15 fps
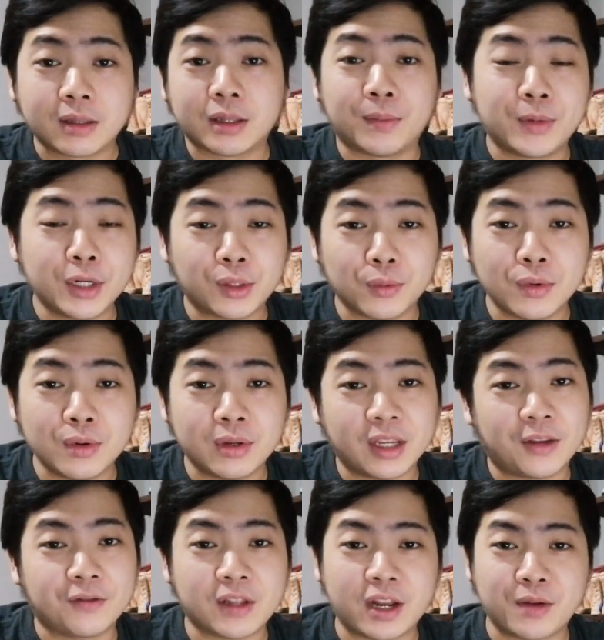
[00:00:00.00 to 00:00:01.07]
number
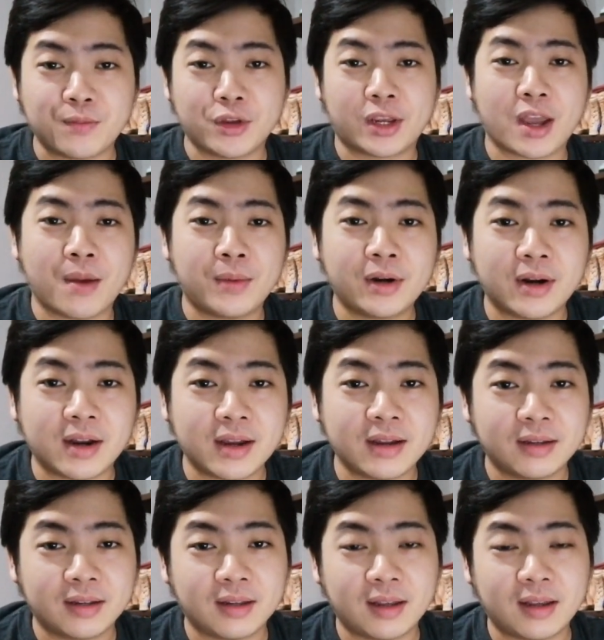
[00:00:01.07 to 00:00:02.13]
2, if nana mo yung camera,
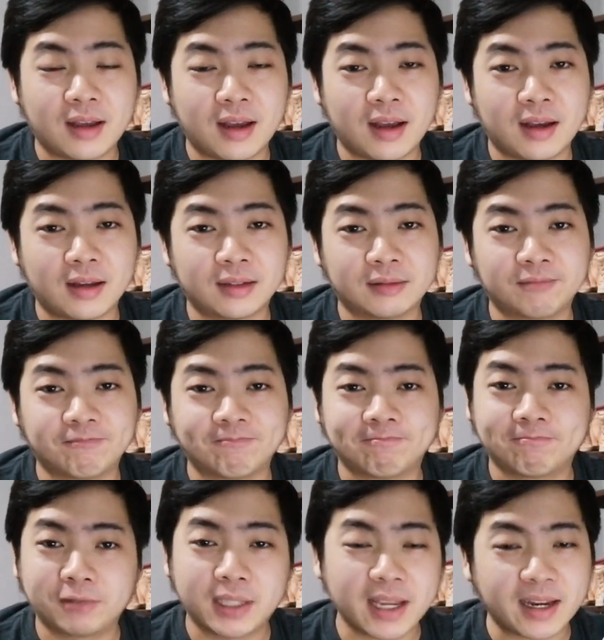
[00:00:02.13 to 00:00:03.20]
ang
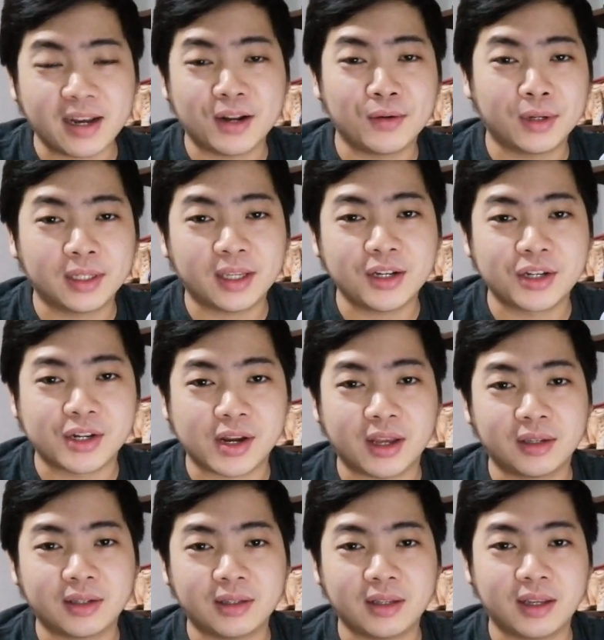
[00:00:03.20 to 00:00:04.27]
second akong
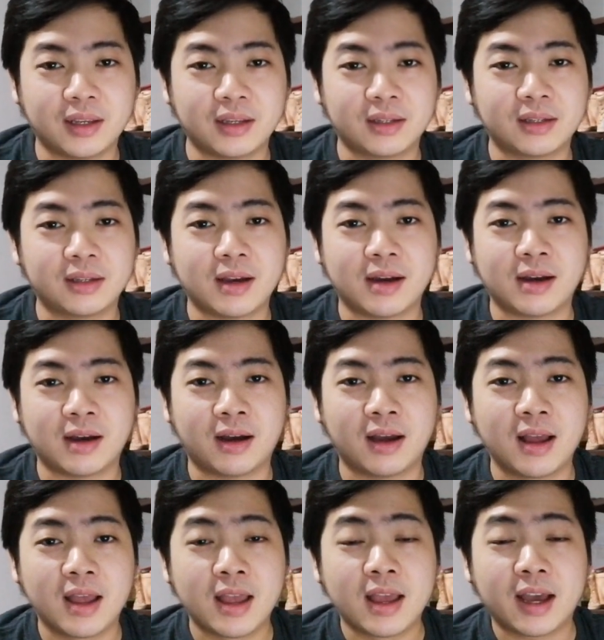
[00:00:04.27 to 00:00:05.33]
i-suggest is,
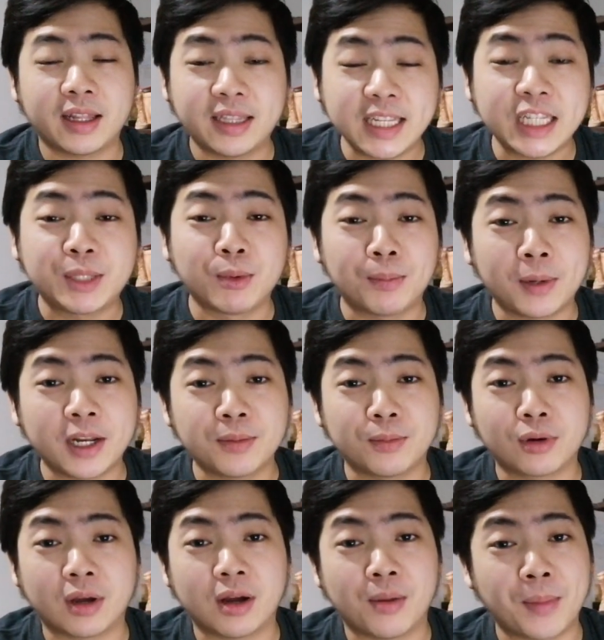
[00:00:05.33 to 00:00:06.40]
at least mupalit
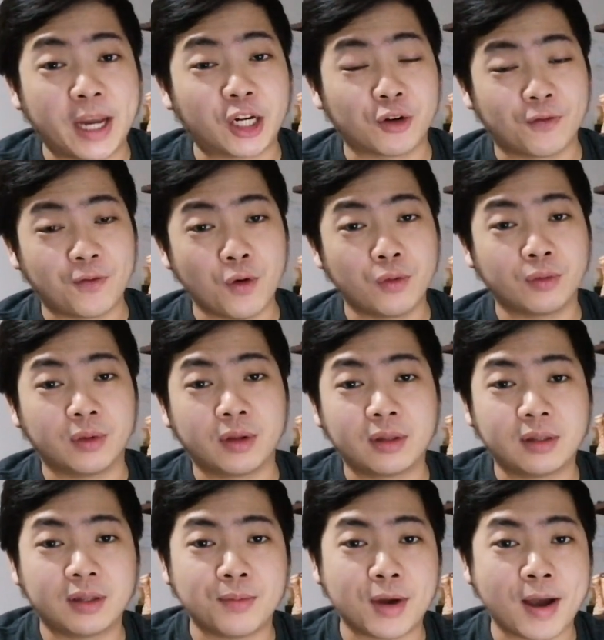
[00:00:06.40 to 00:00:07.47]
mo microphone,
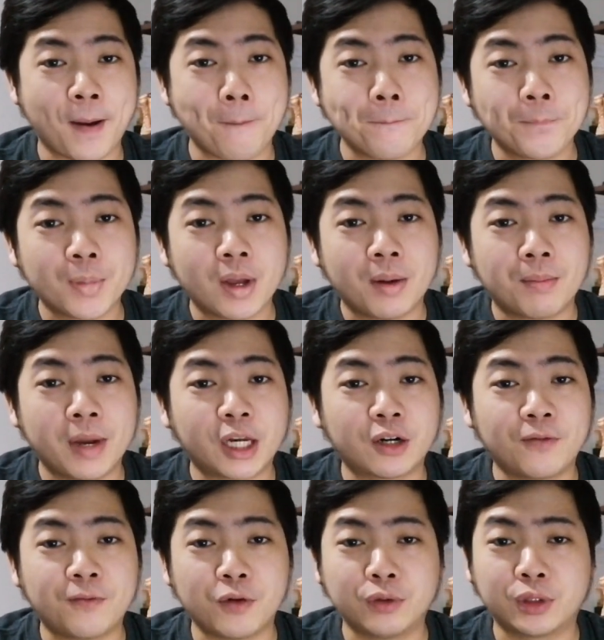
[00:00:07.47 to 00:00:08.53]
di ba?
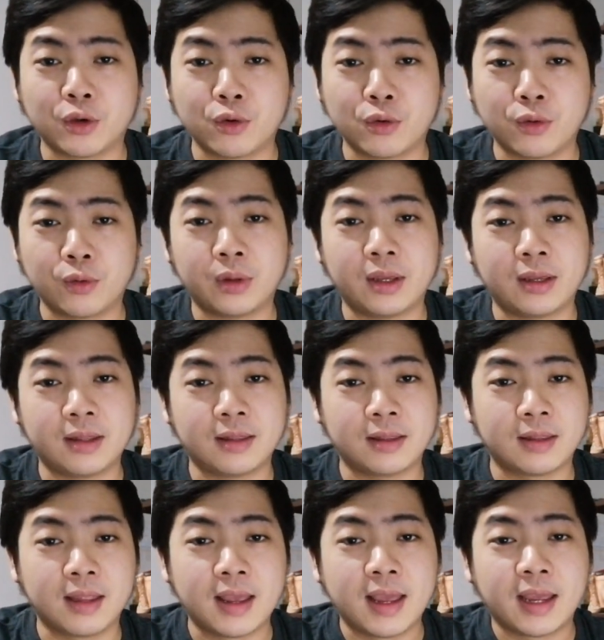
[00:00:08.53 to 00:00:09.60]
Microphone, so
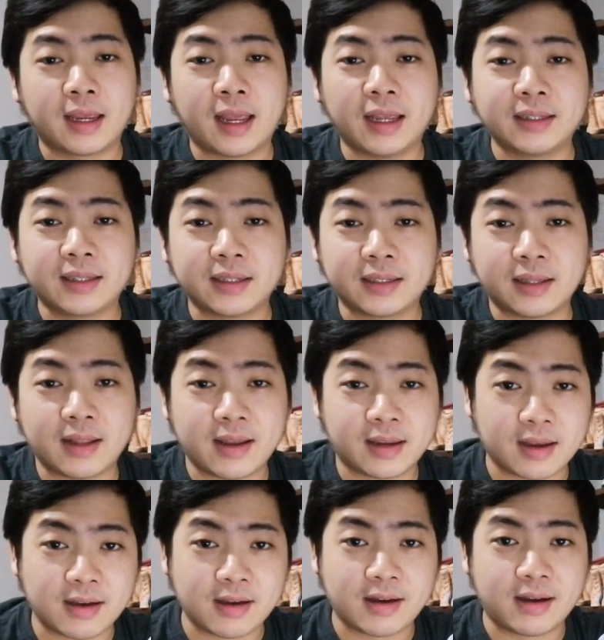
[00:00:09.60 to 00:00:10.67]
in cases like